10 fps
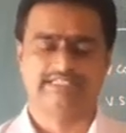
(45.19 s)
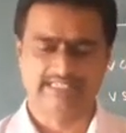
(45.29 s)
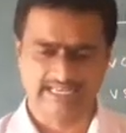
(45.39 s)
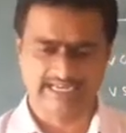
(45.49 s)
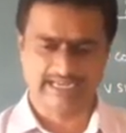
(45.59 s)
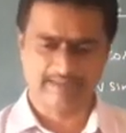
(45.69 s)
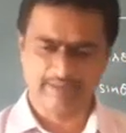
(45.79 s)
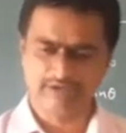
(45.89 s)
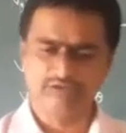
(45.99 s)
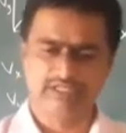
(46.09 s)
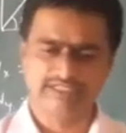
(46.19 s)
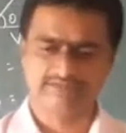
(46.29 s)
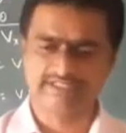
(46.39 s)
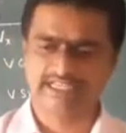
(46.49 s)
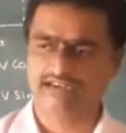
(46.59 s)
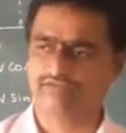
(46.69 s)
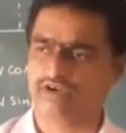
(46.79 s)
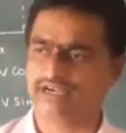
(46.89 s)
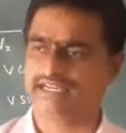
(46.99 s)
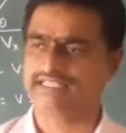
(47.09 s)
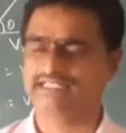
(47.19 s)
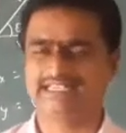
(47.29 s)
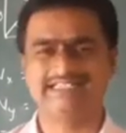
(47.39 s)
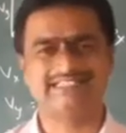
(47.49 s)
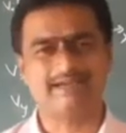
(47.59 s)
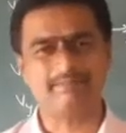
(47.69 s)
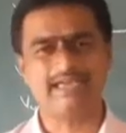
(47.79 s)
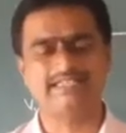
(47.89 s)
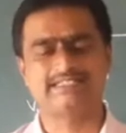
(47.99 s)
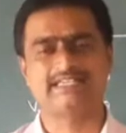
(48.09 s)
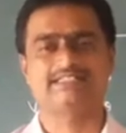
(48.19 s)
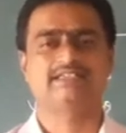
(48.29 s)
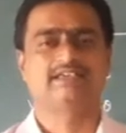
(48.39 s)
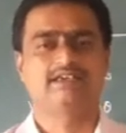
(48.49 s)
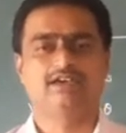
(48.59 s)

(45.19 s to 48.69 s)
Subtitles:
Then, coming to these physical quantities, in some cases